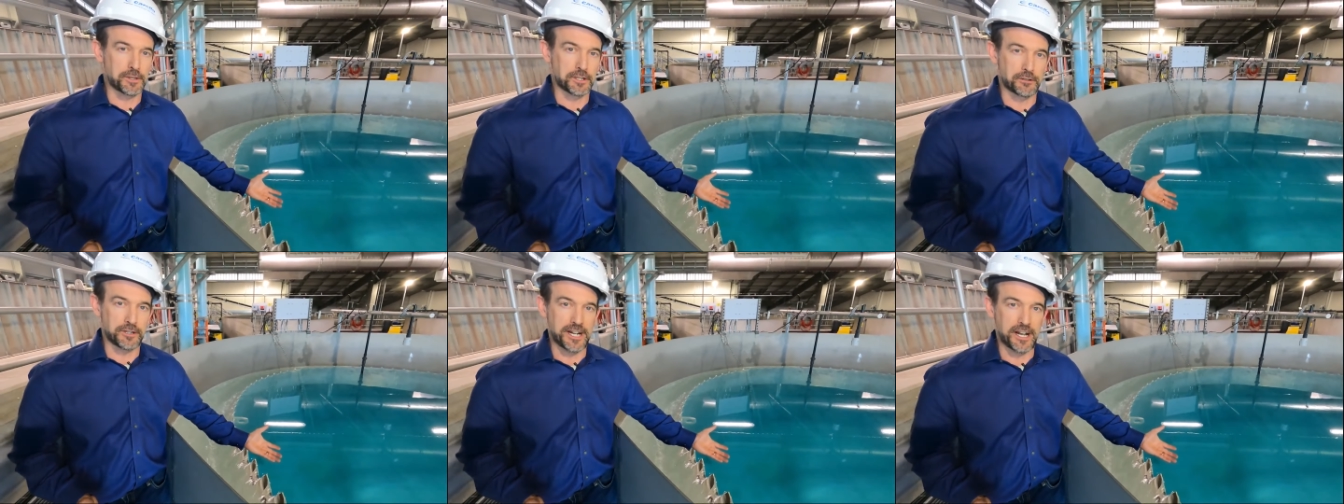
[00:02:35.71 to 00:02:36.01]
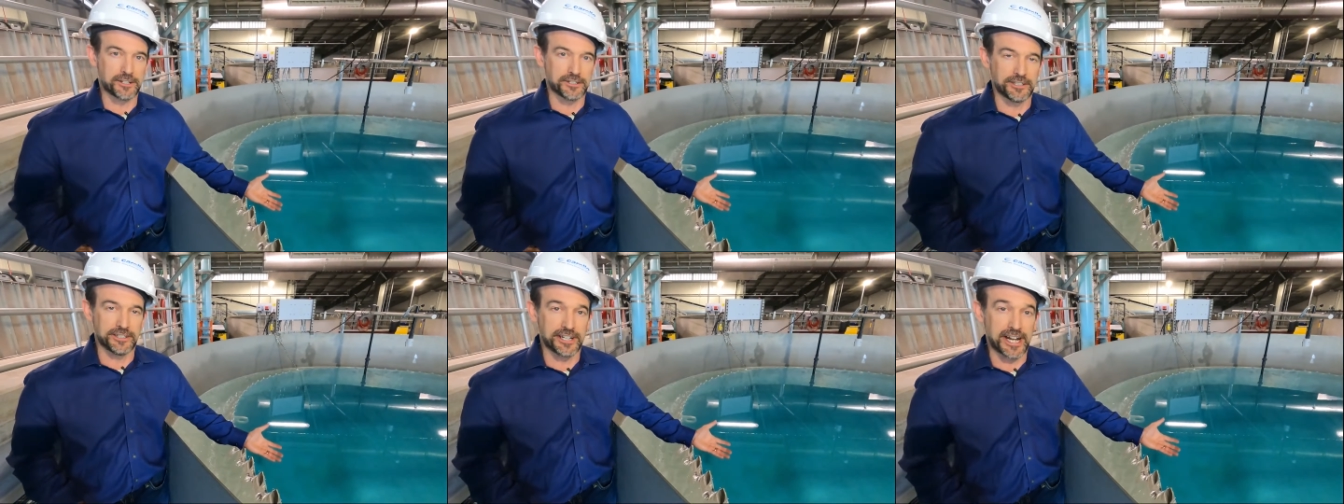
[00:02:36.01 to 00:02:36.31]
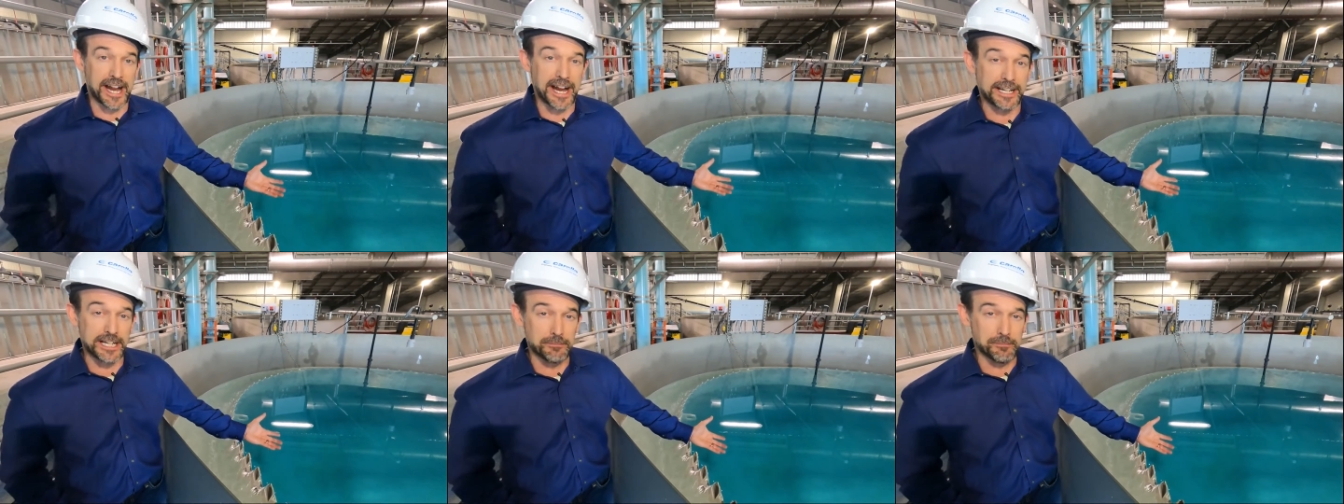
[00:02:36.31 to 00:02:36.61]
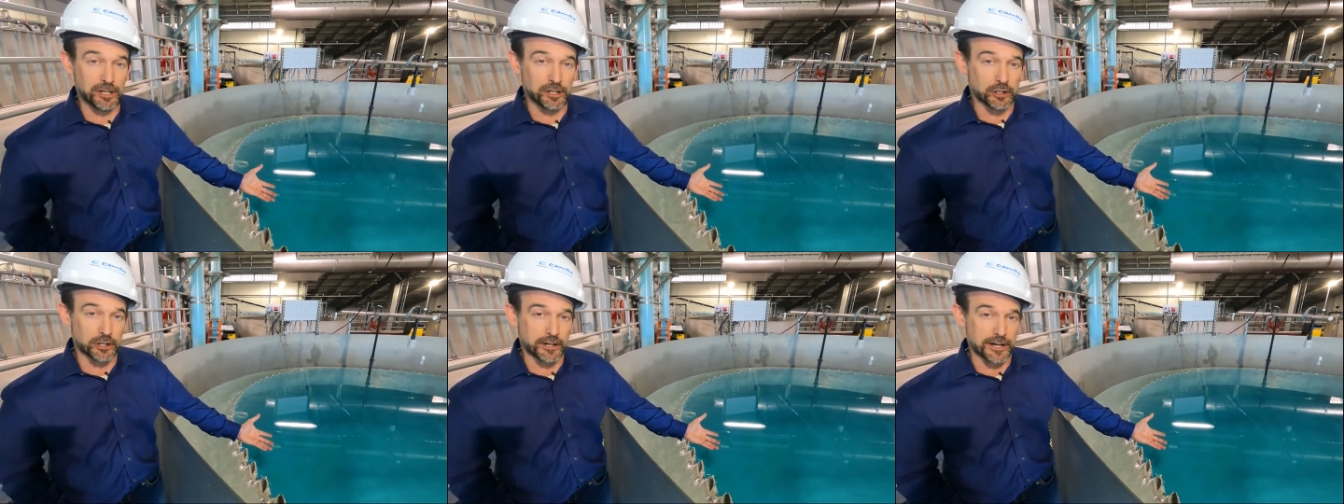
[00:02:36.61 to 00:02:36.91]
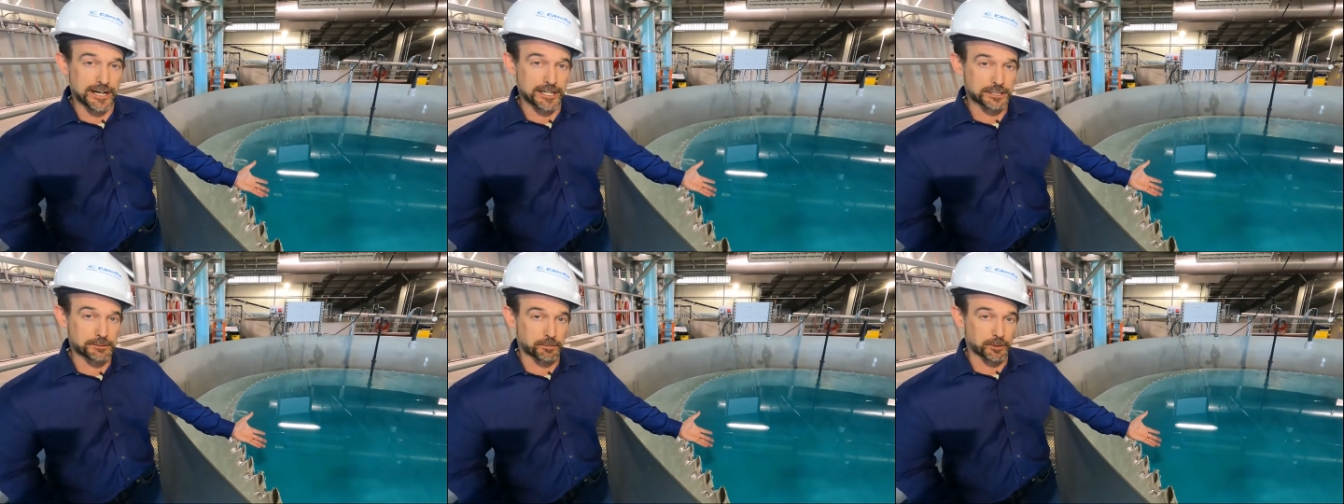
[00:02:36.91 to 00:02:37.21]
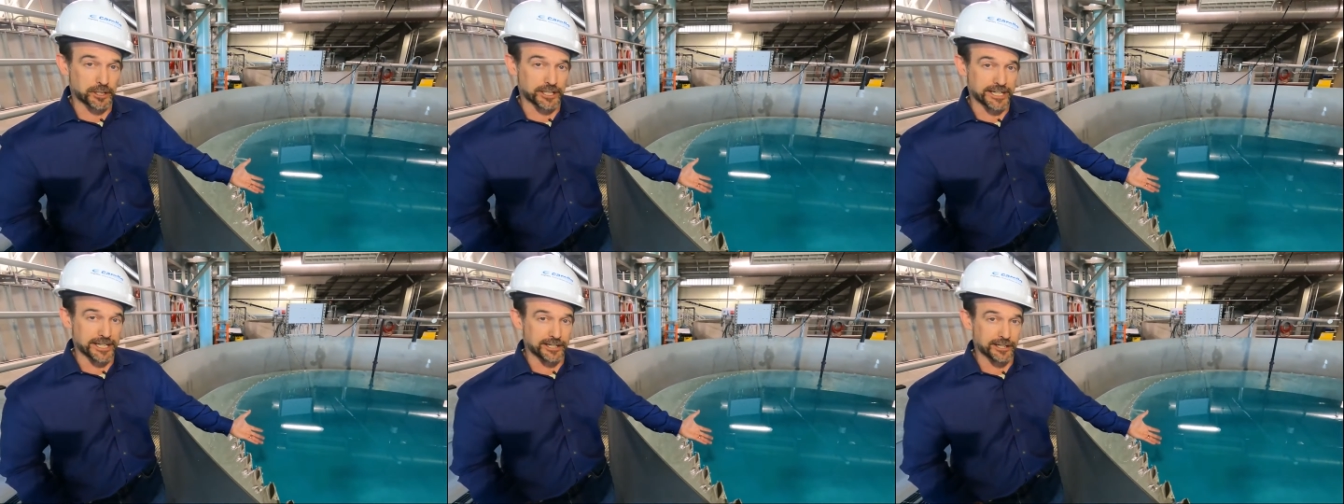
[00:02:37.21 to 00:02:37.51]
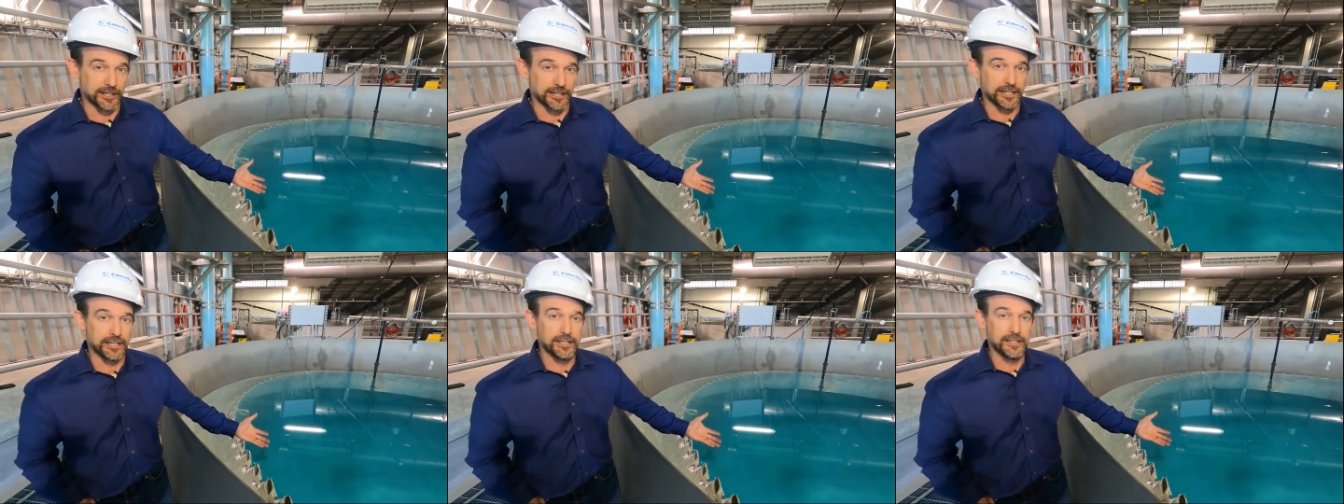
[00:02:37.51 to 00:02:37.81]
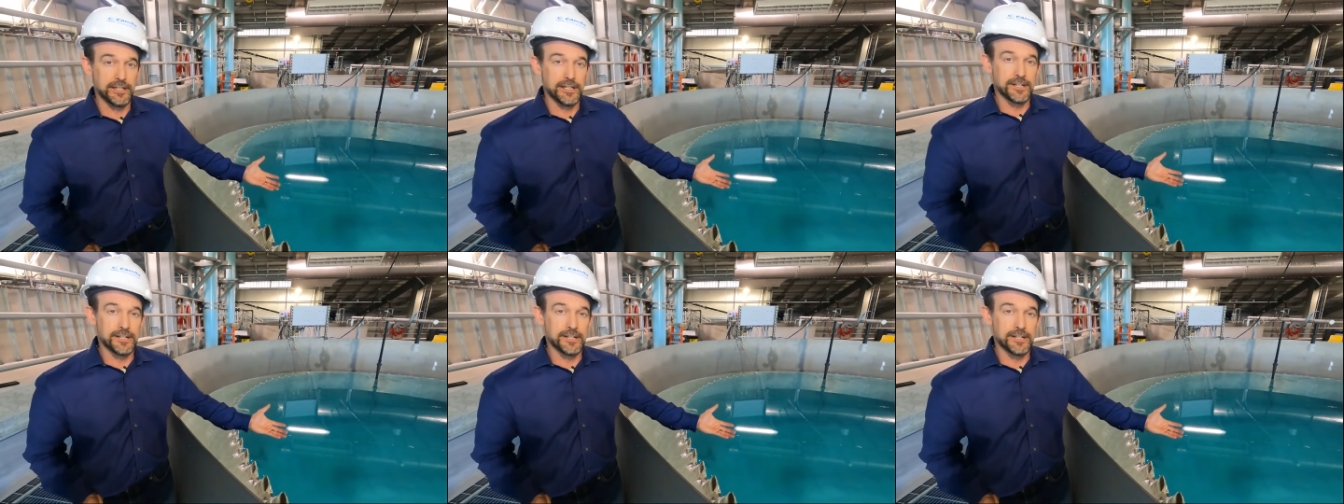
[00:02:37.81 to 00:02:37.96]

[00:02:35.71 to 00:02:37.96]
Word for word: 380 milligrams per liter